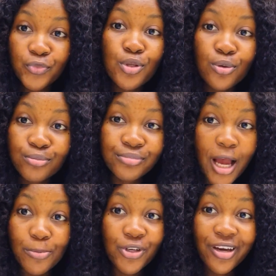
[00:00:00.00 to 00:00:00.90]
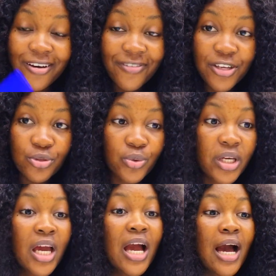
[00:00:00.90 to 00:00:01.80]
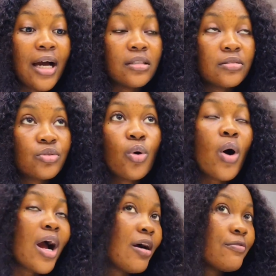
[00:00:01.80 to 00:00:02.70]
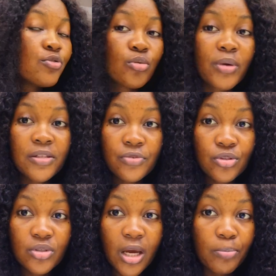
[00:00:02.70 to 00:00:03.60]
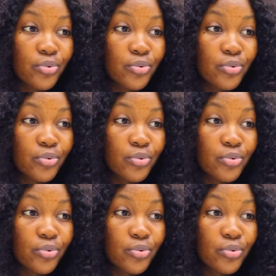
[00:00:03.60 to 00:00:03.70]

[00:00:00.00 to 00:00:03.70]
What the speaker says: So I'm sure you can find your way. And though I have so many videos I